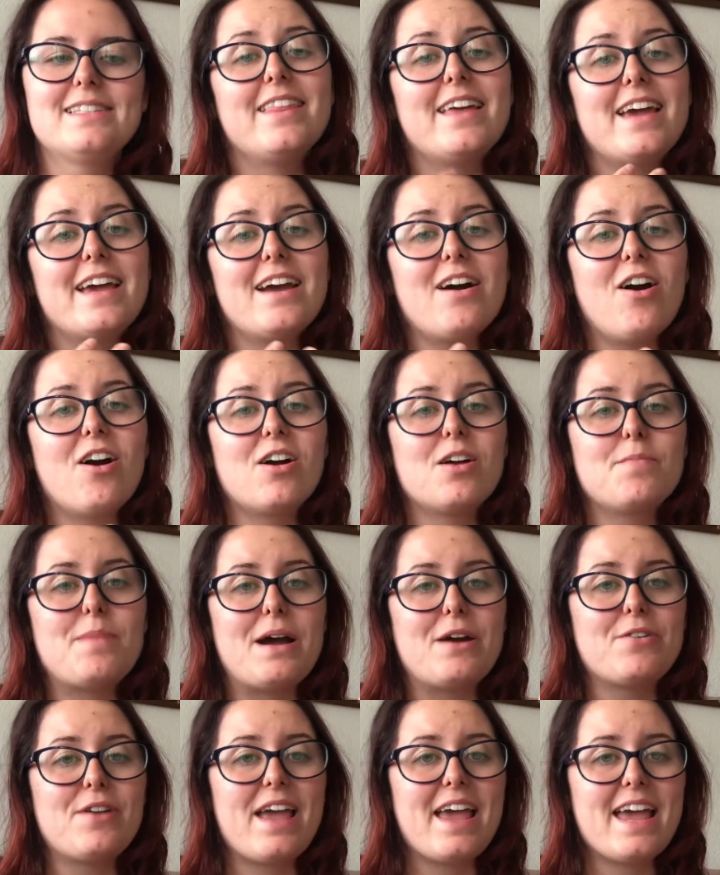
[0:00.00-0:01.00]
they are
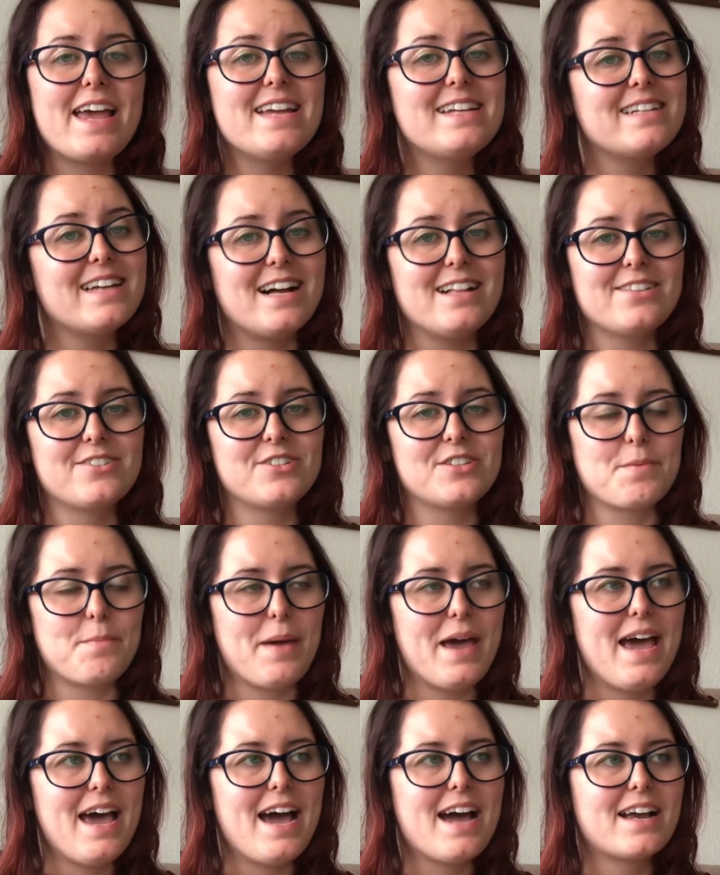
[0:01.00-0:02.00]
about $8 a
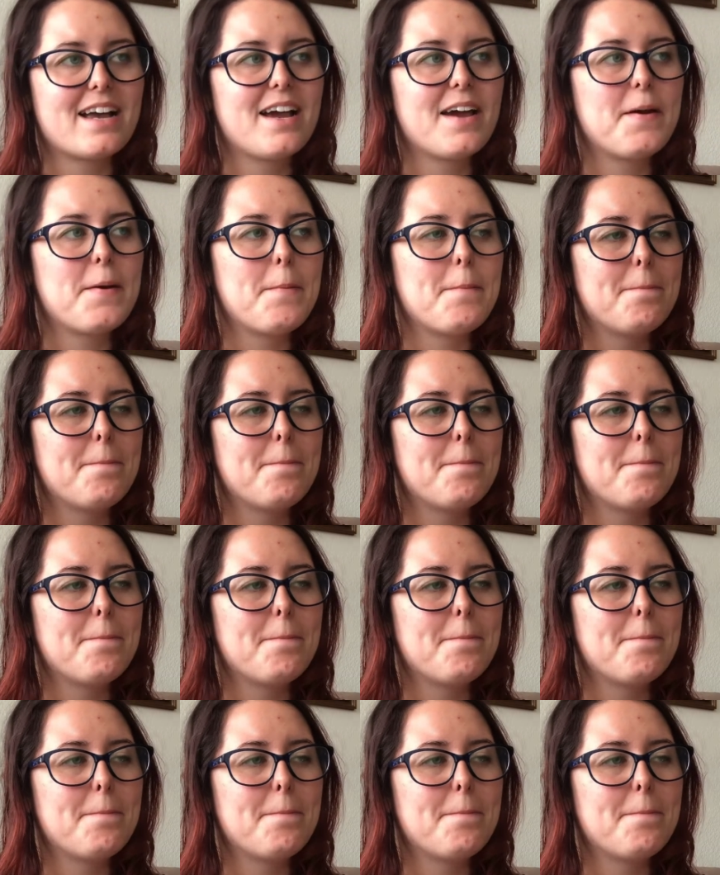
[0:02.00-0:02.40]
pack,